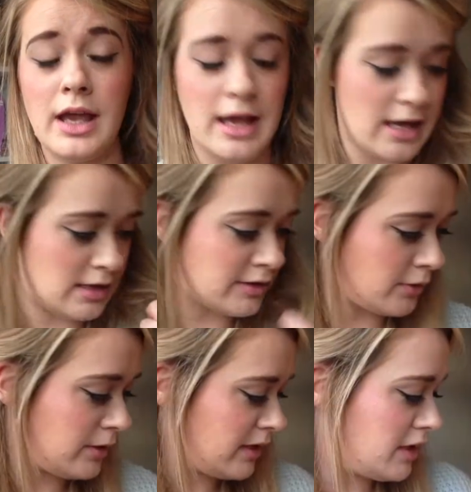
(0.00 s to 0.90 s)
is a
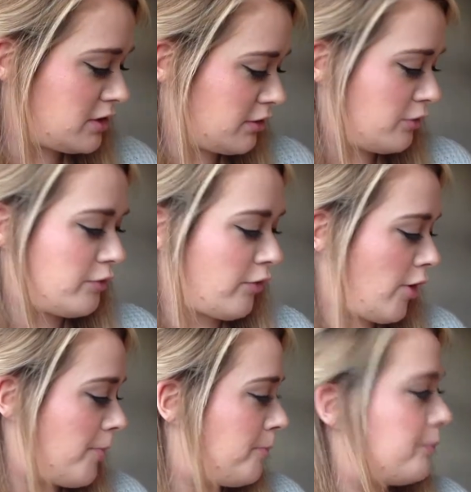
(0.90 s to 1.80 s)
quotation
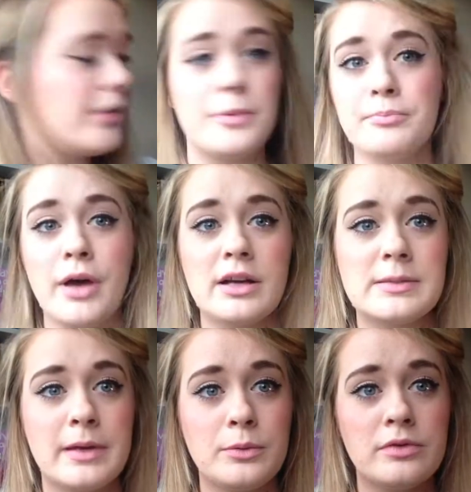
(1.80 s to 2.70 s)
from The Perks
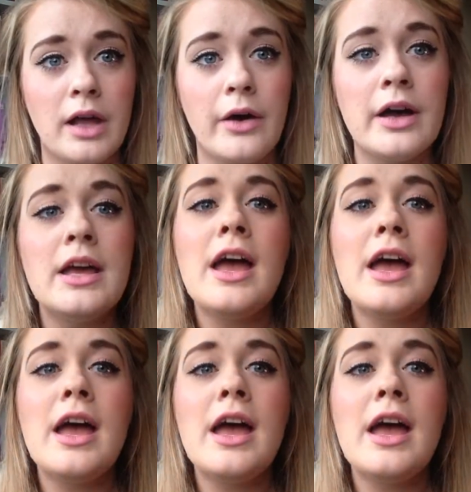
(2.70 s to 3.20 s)
of Being a Wallflower,